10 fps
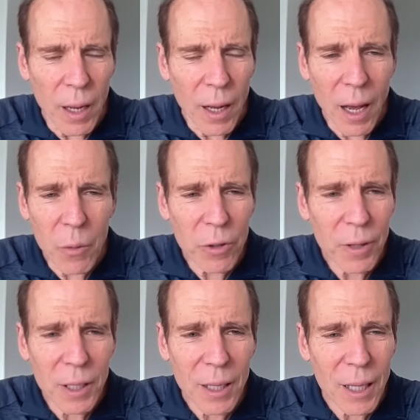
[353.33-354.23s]
I was
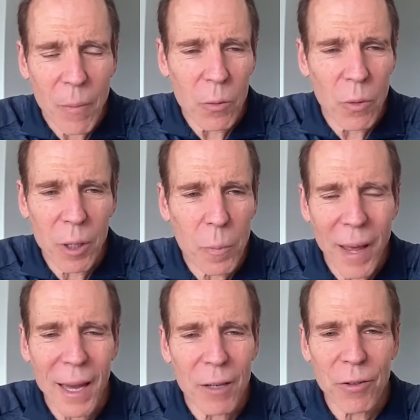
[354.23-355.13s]
thinking that my real
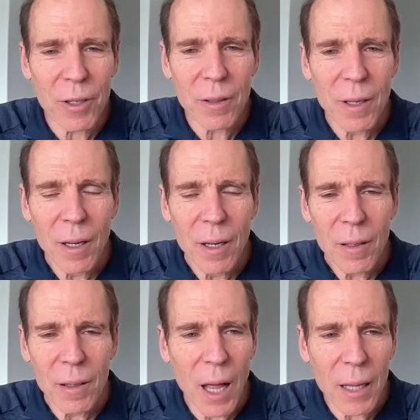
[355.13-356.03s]
passion
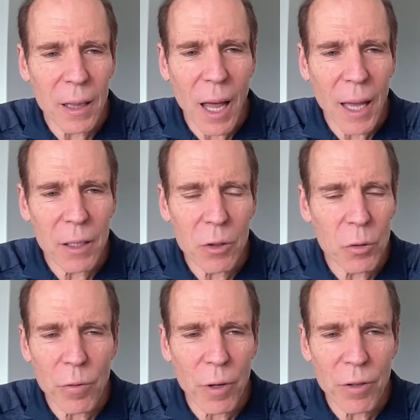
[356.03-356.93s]
lied in
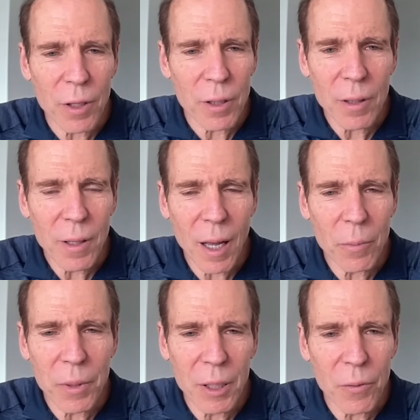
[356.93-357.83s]
nutrition
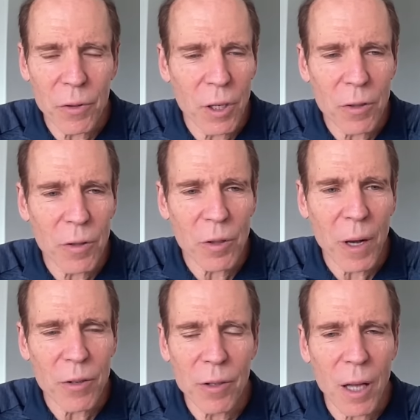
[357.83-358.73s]
and being a physician
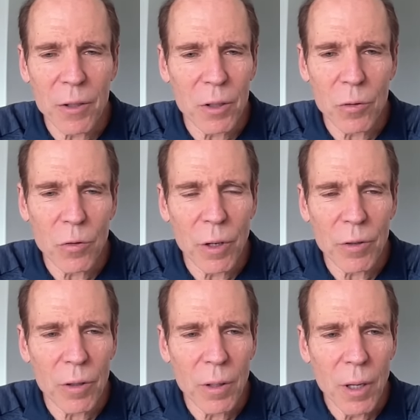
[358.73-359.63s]
specializing in
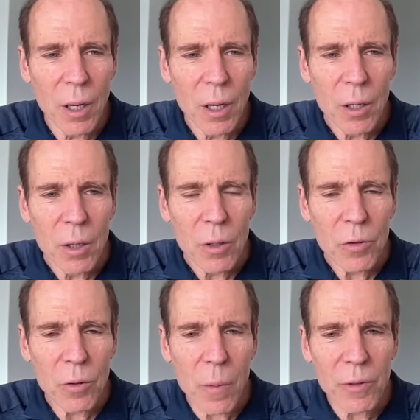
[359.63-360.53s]
nutrition.
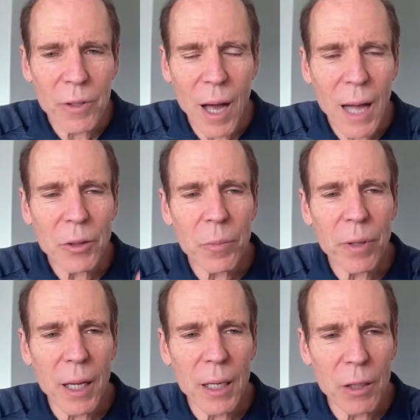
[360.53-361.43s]
So I was
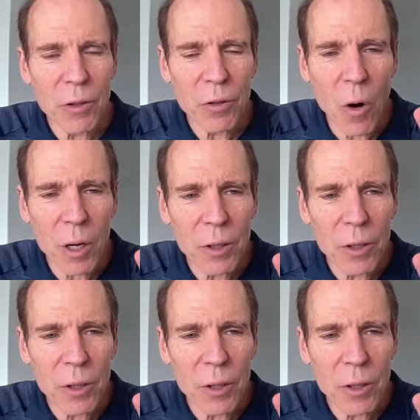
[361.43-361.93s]
contemplating and starting to